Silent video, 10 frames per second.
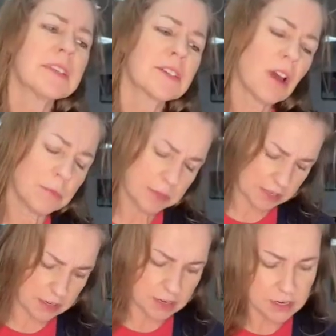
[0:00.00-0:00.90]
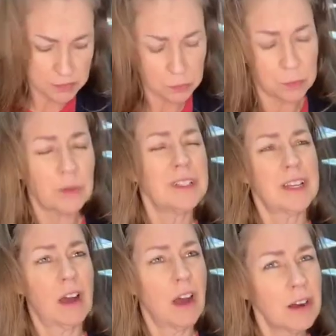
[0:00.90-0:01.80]
Miss Thomason, it's
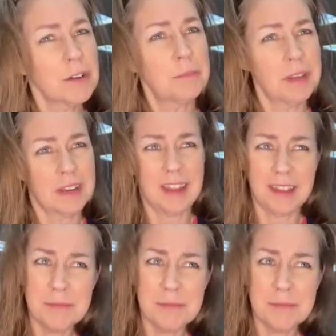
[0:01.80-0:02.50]
really hard being